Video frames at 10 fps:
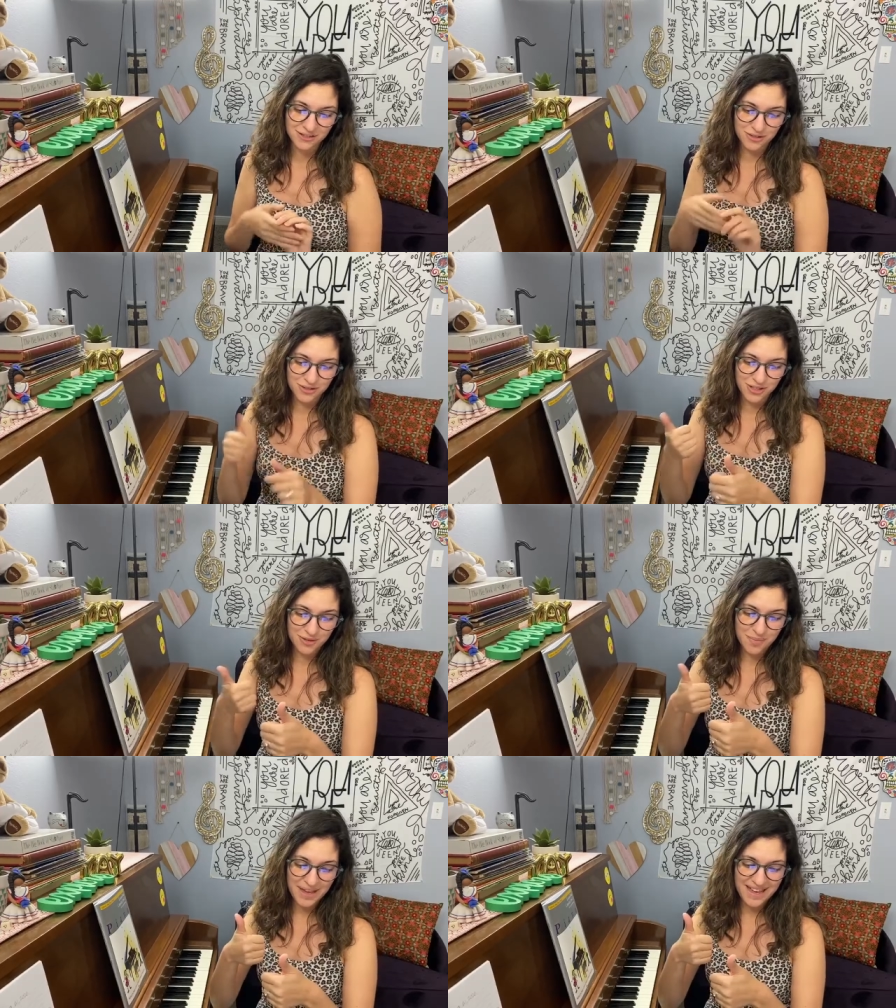So do
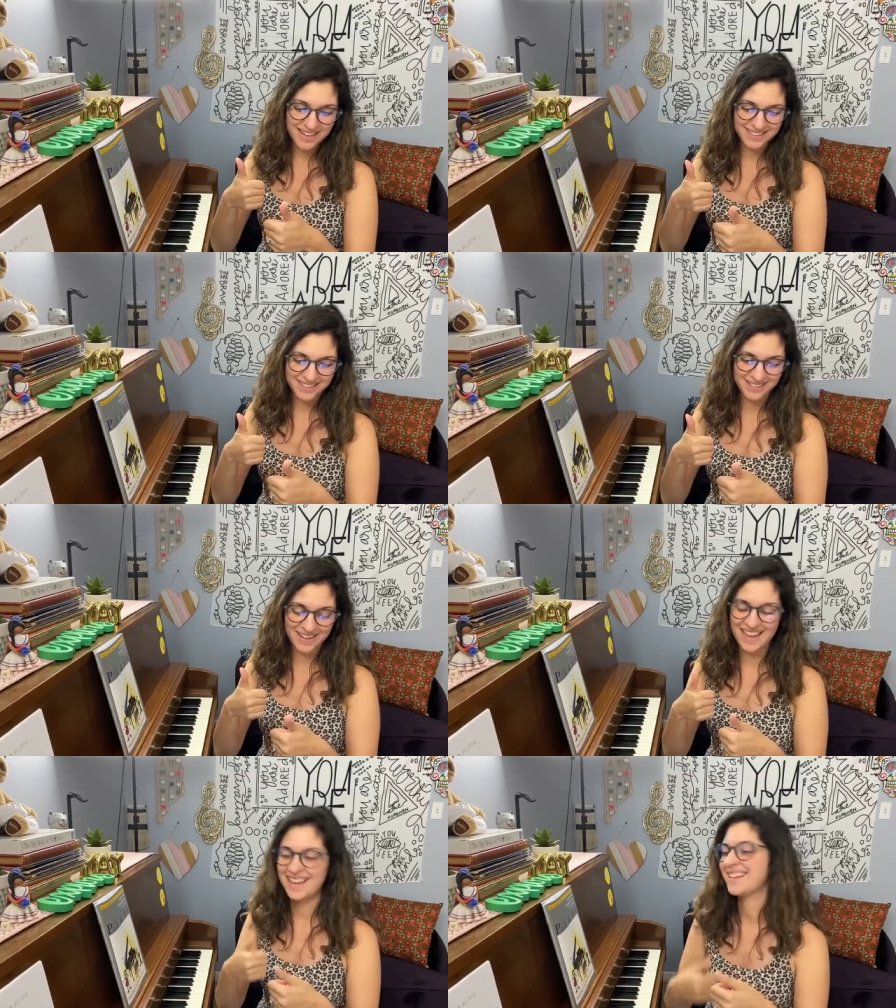your best,
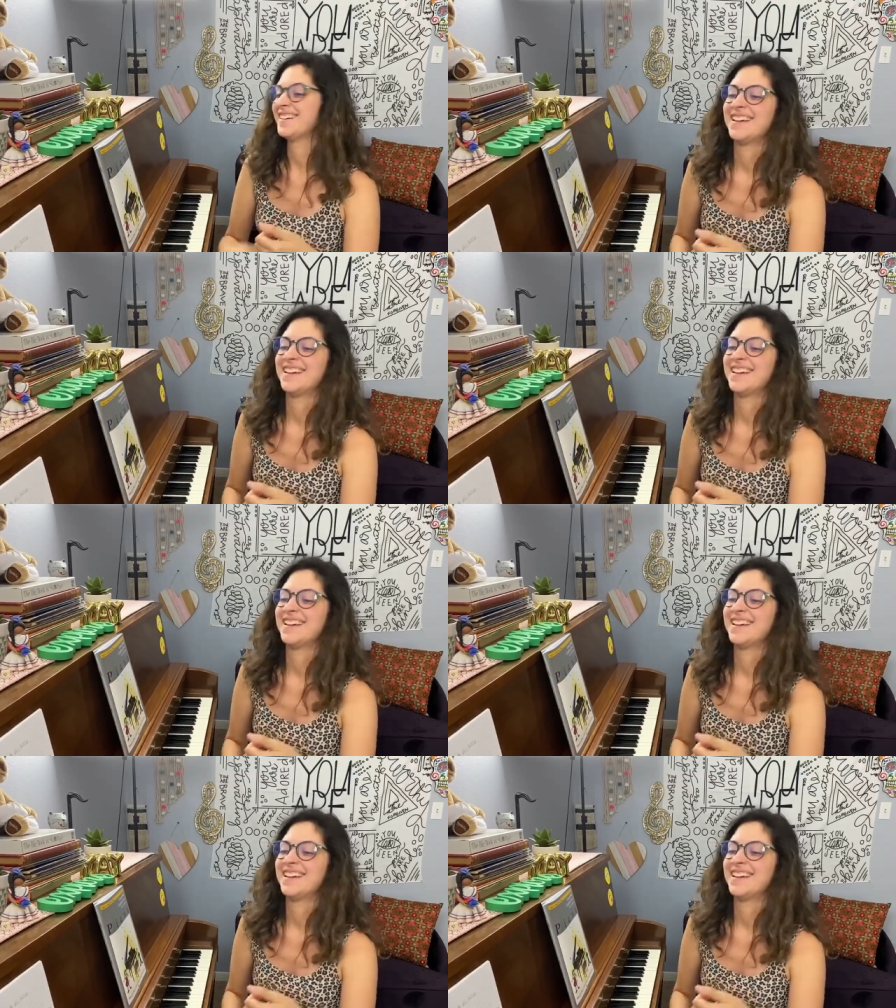okay?